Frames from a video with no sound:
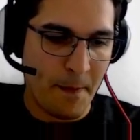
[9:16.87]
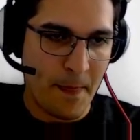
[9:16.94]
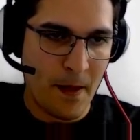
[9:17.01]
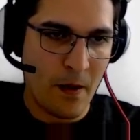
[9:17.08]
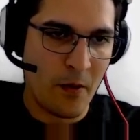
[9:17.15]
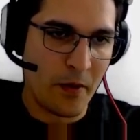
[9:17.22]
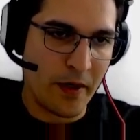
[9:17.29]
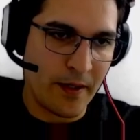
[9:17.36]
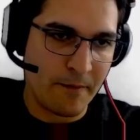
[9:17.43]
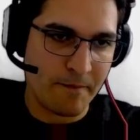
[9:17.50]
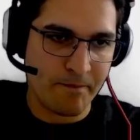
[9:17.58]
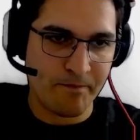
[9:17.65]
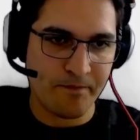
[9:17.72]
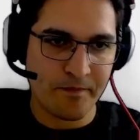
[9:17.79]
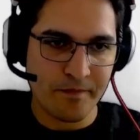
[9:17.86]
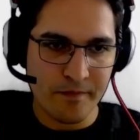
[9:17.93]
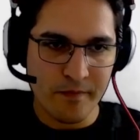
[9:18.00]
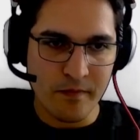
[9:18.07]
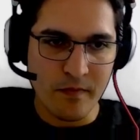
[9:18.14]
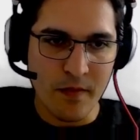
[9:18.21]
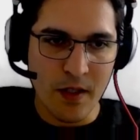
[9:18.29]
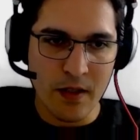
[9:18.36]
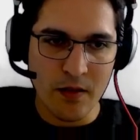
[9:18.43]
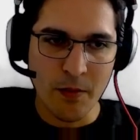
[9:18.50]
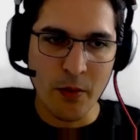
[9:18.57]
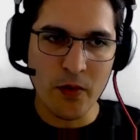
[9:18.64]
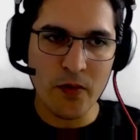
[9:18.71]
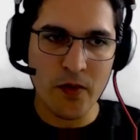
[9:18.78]
Okay.
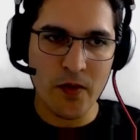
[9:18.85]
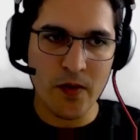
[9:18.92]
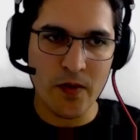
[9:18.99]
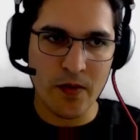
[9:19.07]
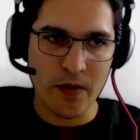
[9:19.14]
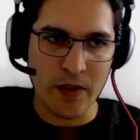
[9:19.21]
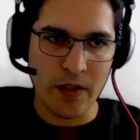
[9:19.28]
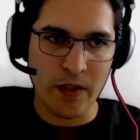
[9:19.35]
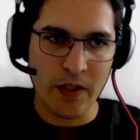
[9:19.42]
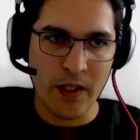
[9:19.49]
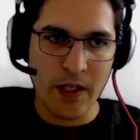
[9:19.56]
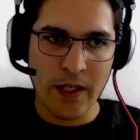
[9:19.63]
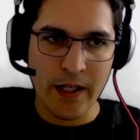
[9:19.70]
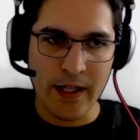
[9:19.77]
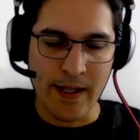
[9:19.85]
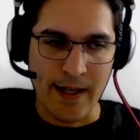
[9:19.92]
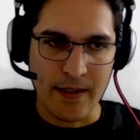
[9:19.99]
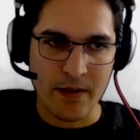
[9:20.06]
Suppose this is the class.